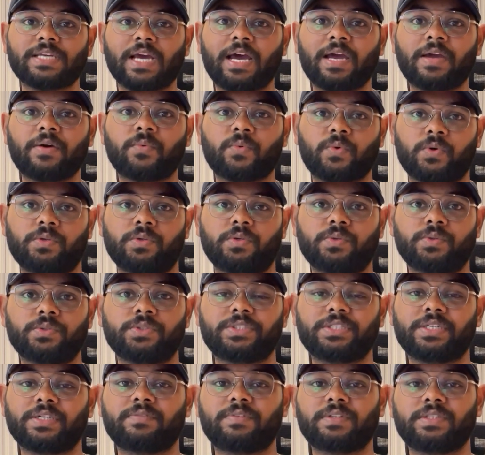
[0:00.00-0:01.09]
I want to
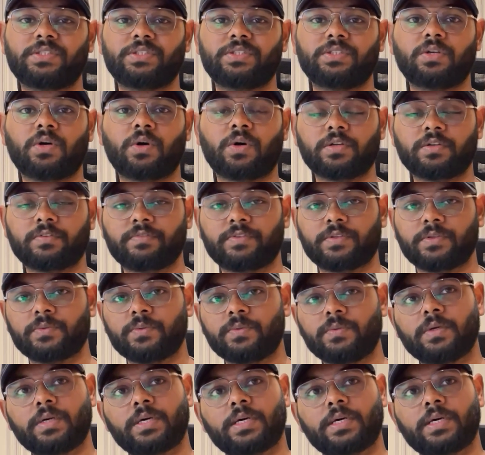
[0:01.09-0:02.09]
share with all of you.